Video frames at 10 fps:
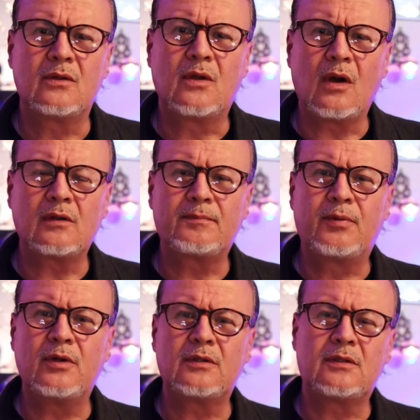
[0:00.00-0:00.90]
Don't
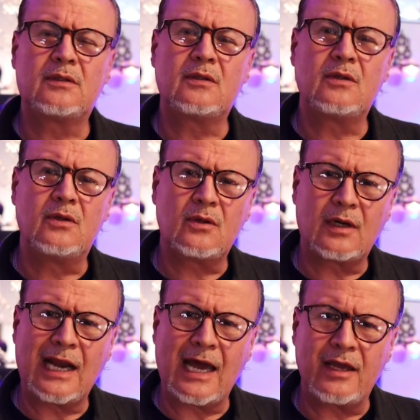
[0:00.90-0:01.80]
put your
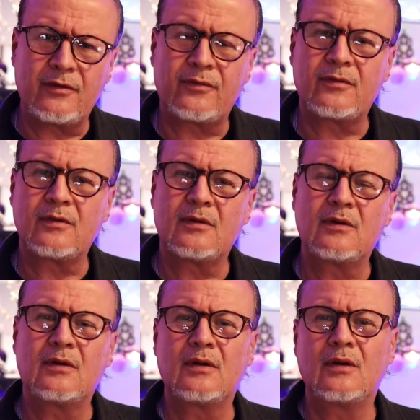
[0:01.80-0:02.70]
life
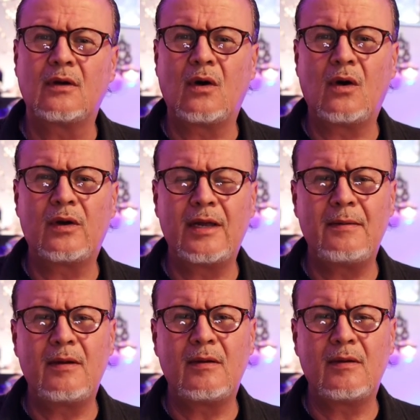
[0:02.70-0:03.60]
on
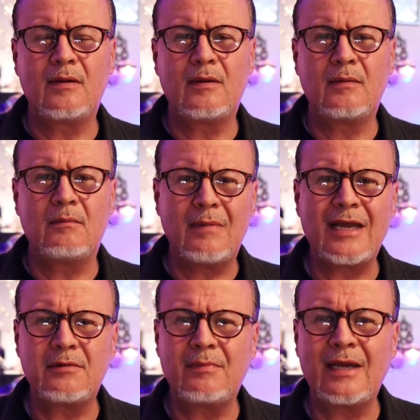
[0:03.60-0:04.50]
a
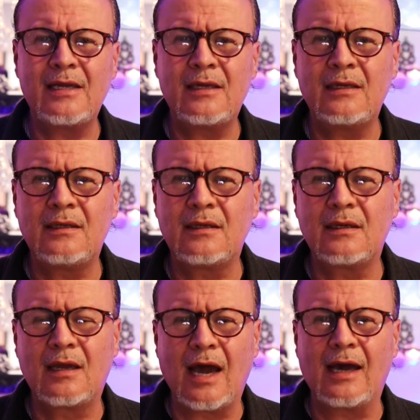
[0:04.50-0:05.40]
man-made
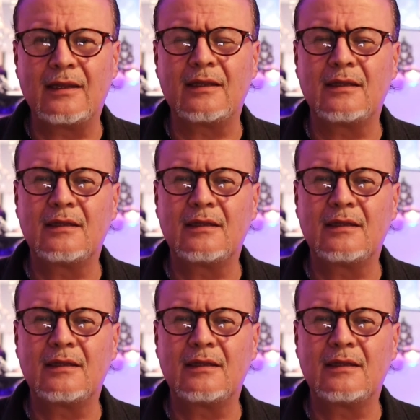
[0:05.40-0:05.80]
God